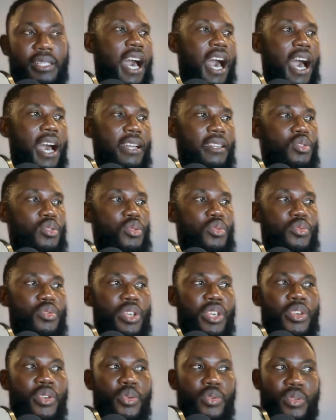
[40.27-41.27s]
hard to
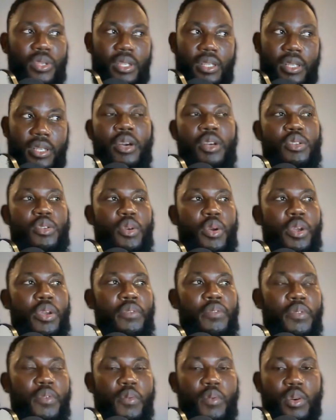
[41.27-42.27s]
reuse. So
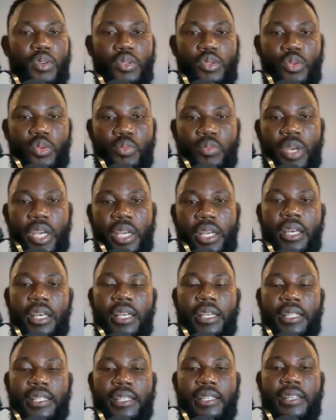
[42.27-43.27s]
if you want to make
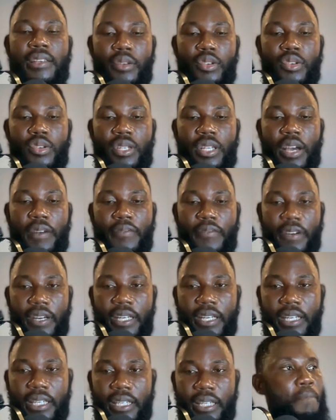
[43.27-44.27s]
it user
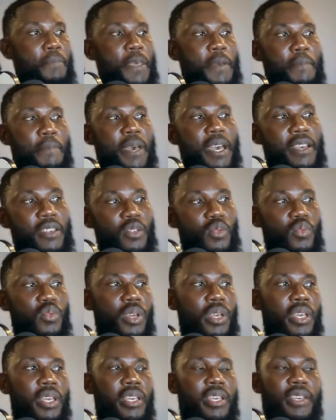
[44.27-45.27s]
friendly, the best
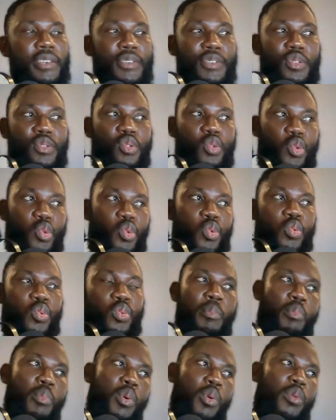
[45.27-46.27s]
way is to
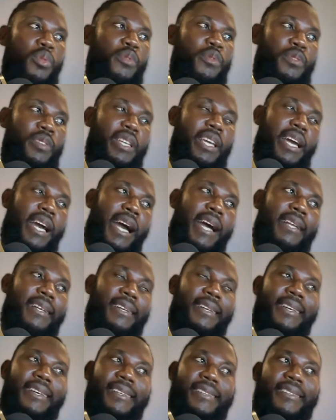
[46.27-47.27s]
move the
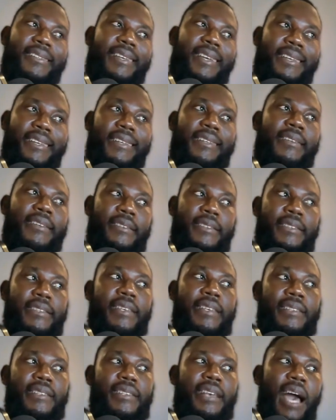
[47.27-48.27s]
handlers and then the
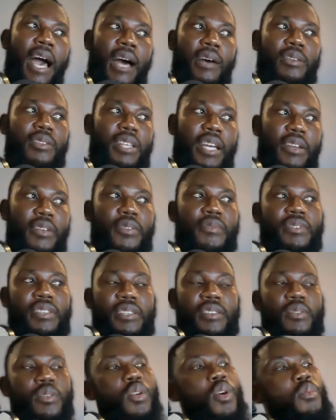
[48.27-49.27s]
state outside of
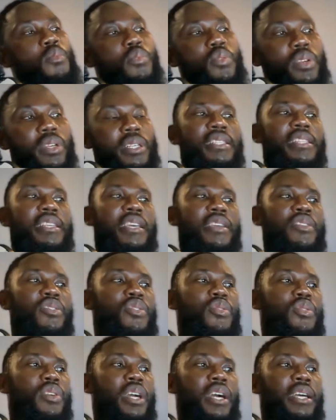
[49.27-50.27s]
this component. Then
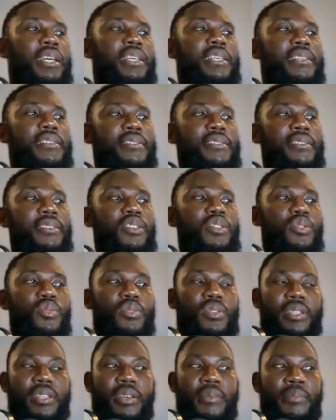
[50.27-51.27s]
you can easily
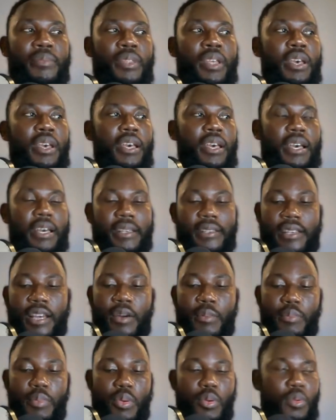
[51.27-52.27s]
use them.
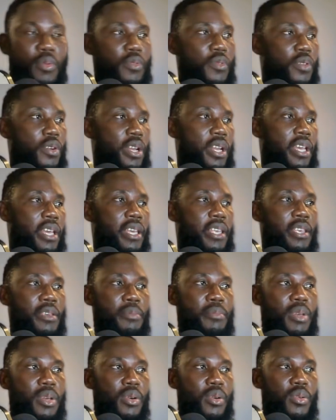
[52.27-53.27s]
Example, for the
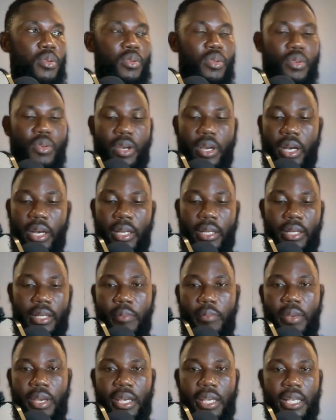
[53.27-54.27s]
email, you can
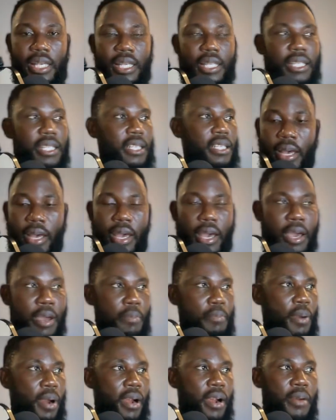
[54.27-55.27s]
make it a
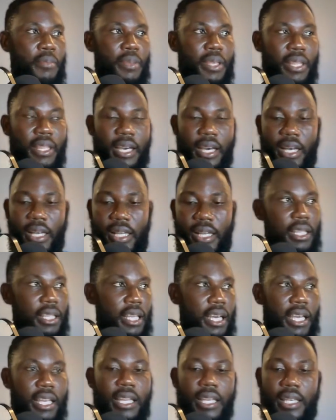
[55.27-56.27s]
parameter
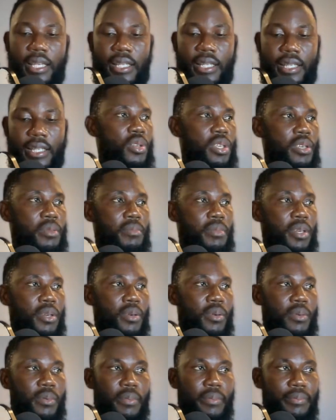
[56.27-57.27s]
like this,
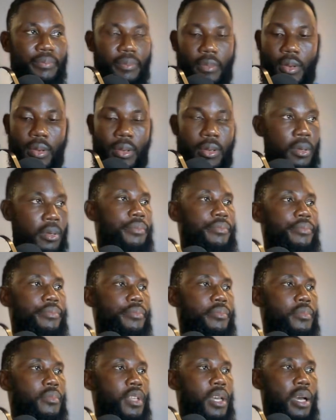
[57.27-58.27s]
email
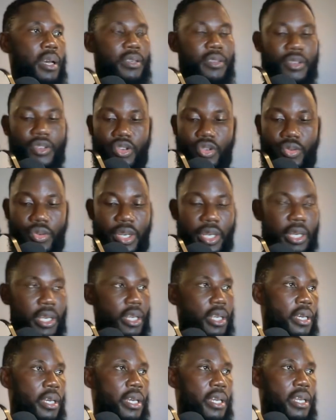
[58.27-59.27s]
as string,
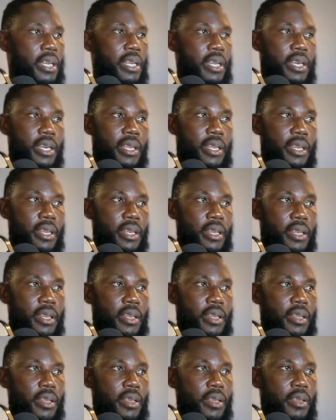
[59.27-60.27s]
and then
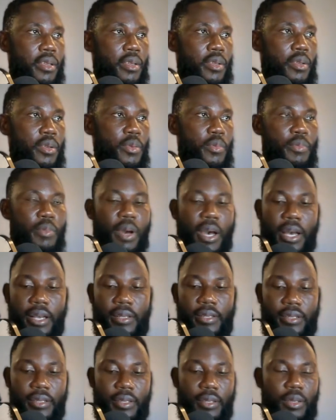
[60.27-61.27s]
you
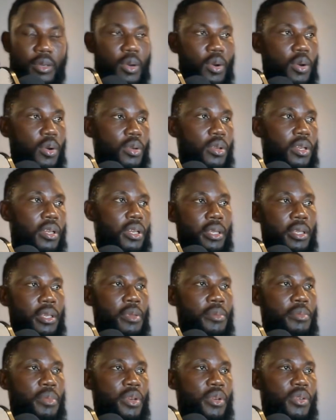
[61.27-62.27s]
pass on
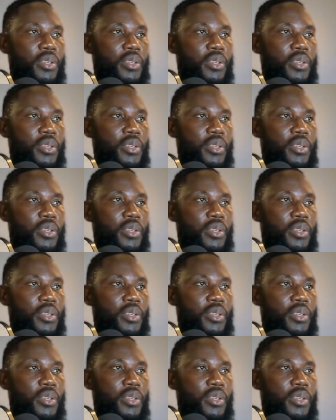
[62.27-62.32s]
email